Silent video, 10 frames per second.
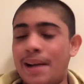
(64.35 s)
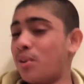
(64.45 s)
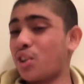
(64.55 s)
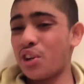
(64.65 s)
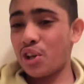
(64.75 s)
I'm
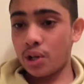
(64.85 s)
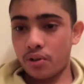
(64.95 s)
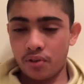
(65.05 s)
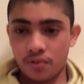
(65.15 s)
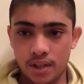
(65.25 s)
not
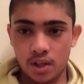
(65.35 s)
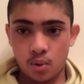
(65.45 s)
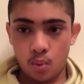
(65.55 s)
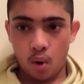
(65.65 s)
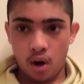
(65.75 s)
gonna
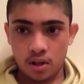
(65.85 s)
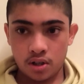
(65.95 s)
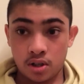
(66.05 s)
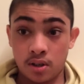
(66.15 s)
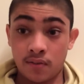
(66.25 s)
reveal
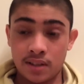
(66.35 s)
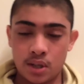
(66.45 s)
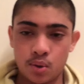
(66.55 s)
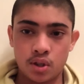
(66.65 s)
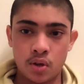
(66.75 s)
what the
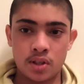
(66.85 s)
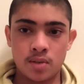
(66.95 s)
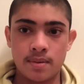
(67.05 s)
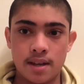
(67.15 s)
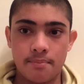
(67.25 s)
video is going
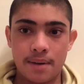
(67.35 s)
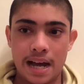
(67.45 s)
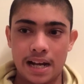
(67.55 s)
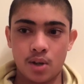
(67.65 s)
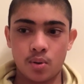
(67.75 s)
to be
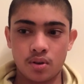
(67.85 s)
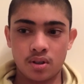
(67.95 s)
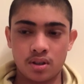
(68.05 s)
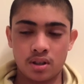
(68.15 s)
about.